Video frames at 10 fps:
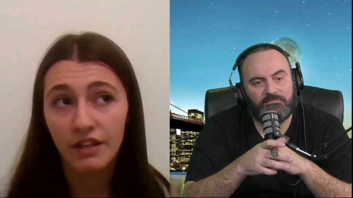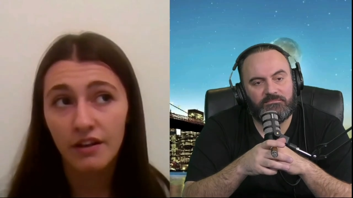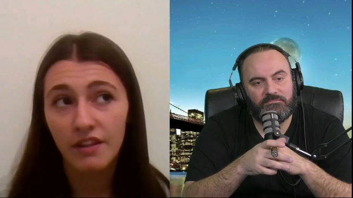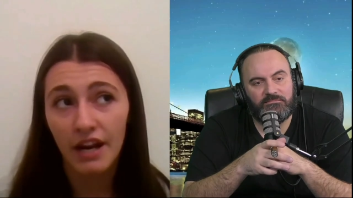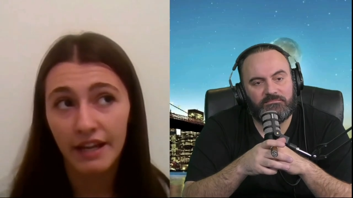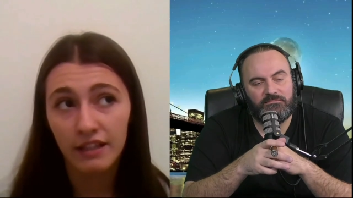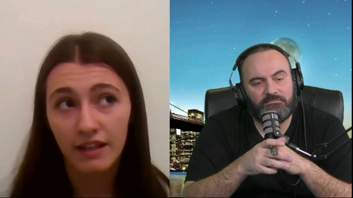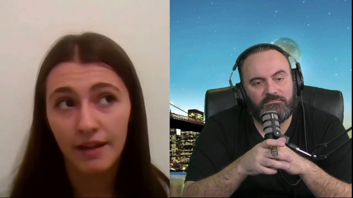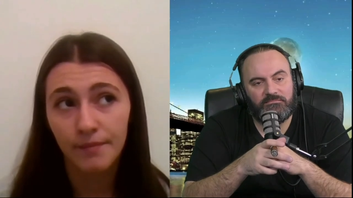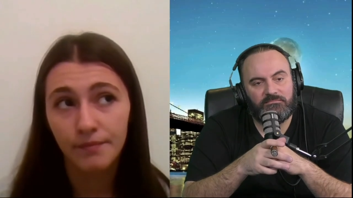Speaker 1: the year that I
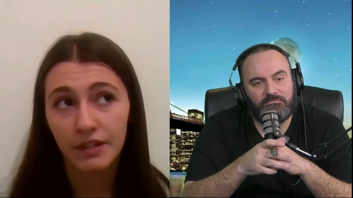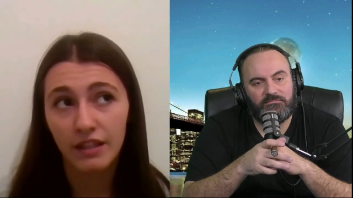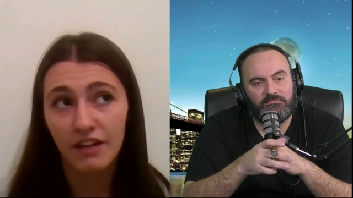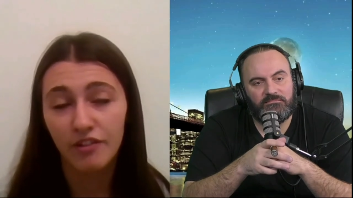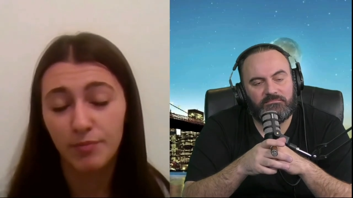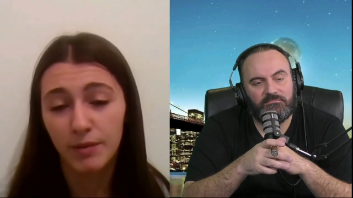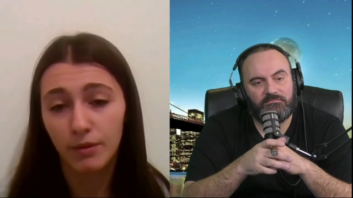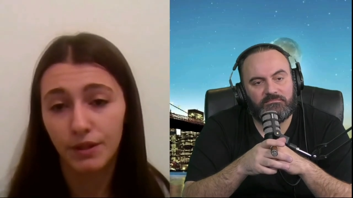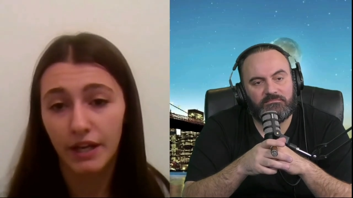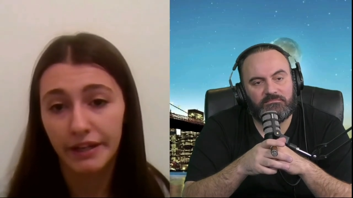climbed, eleven people
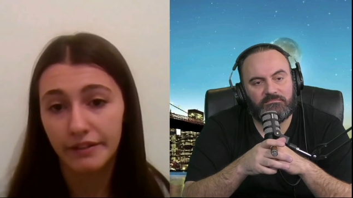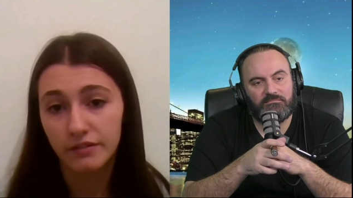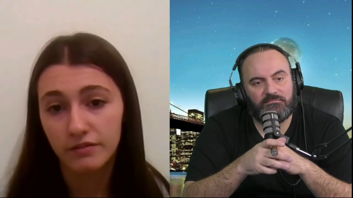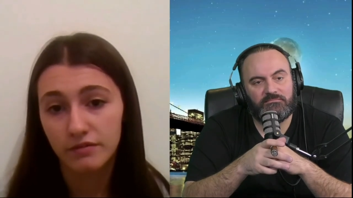died.